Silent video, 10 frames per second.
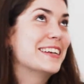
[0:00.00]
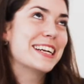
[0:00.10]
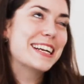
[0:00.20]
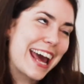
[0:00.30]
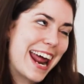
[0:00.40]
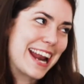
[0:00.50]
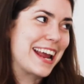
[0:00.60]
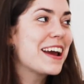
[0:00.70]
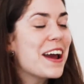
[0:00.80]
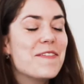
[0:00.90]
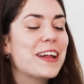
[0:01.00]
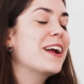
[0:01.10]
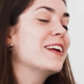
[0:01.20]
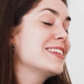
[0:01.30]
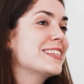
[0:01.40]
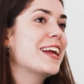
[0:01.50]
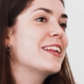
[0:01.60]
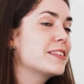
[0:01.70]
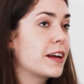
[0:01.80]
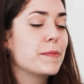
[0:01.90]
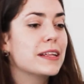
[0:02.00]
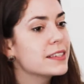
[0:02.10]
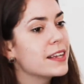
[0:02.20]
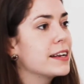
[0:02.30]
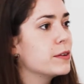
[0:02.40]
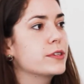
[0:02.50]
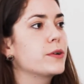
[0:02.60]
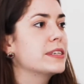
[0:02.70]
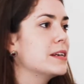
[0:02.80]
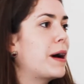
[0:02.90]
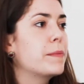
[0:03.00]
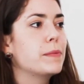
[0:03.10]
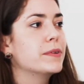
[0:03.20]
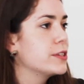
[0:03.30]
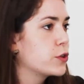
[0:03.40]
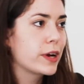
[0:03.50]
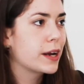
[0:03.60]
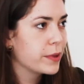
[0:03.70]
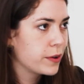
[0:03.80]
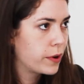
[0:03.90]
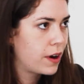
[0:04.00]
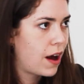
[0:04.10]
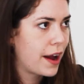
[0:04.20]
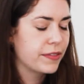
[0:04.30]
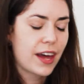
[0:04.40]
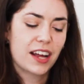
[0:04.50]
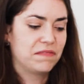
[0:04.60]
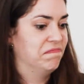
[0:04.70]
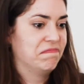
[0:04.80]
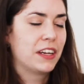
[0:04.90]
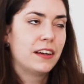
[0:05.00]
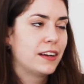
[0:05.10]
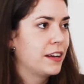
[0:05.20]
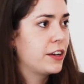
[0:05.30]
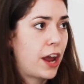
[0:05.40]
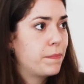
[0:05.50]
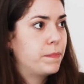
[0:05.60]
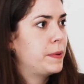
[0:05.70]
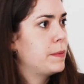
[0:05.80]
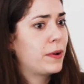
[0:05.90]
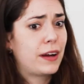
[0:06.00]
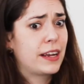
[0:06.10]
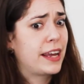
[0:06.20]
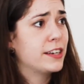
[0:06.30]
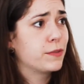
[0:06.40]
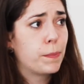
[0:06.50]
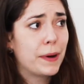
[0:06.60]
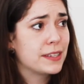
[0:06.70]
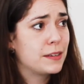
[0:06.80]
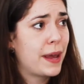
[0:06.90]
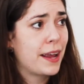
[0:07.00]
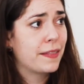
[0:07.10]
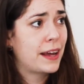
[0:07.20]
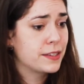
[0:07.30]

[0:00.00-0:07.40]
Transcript: shouldn't get any. But as I said, it certainly also isn't about people disagreeing with you online. That, people engage in robust debate, that's